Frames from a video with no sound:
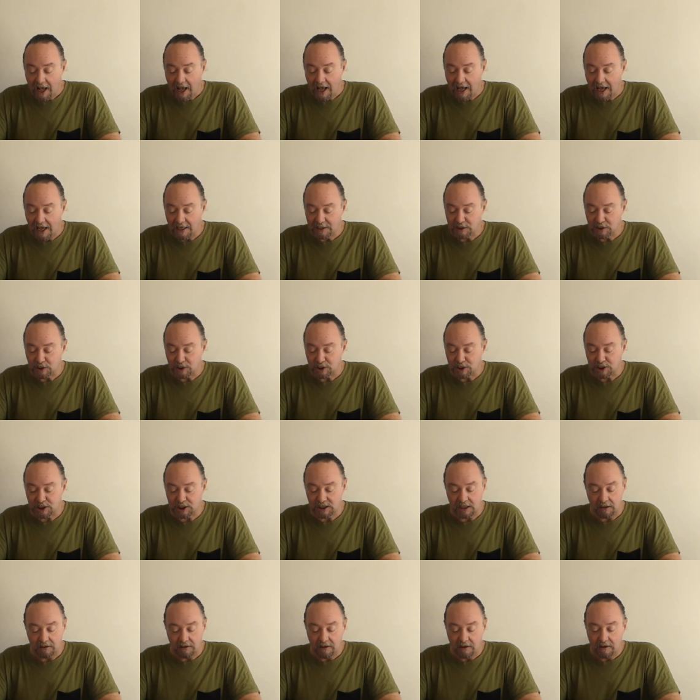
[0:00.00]

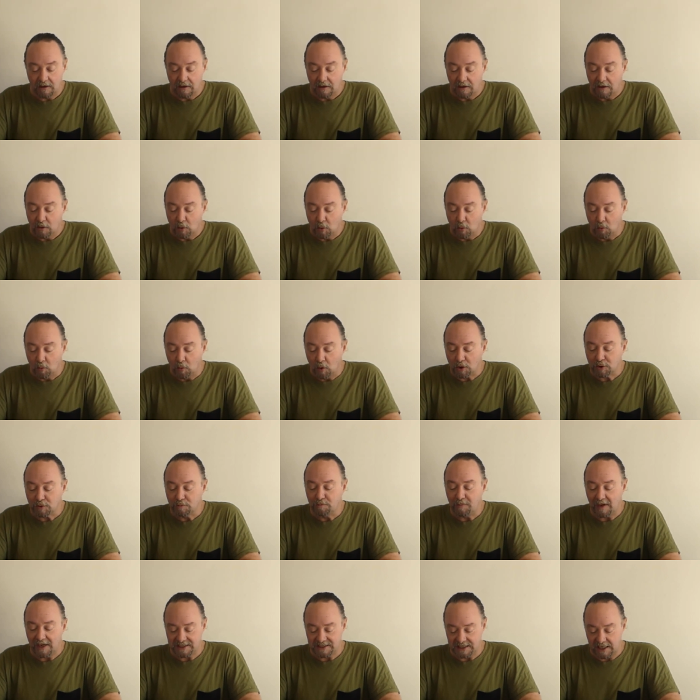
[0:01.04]
And
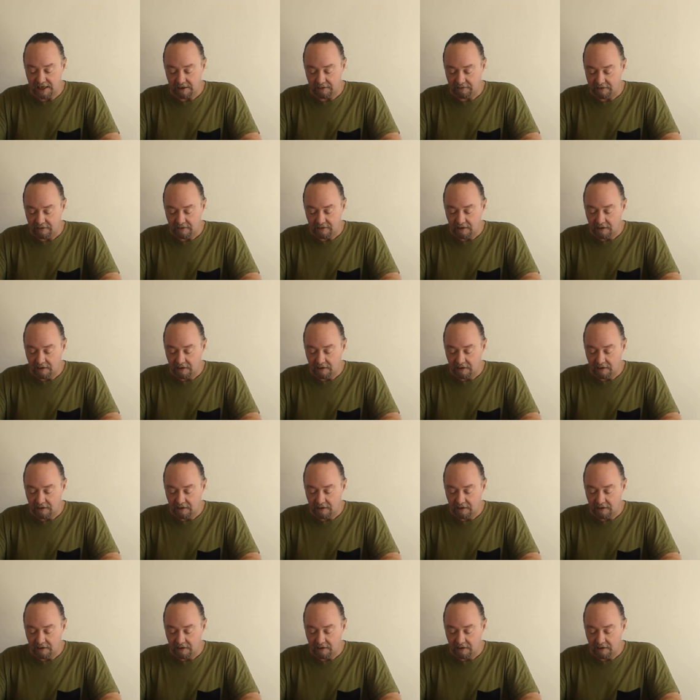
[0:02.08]
what better